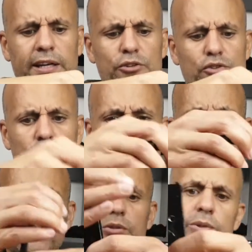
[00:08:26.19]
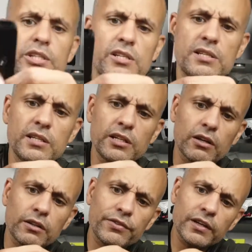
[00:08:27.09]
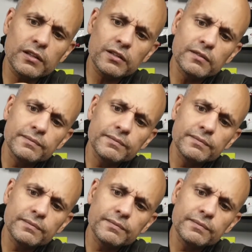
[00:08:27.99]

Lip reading: used to put, which is here on the front.